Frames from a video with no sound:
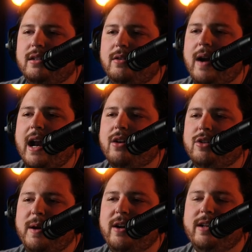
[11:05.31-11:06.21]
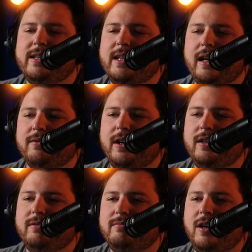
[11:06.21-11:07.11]
Radical's better than a
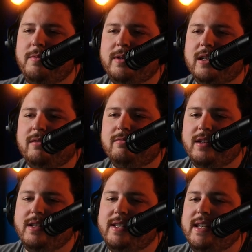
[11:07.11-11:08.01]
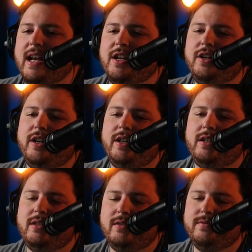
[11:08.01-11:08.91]
Sanctifier, 100%. Secular,
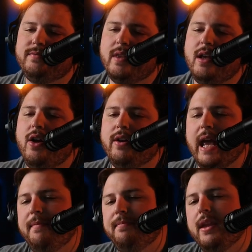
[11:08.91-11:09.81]
okay.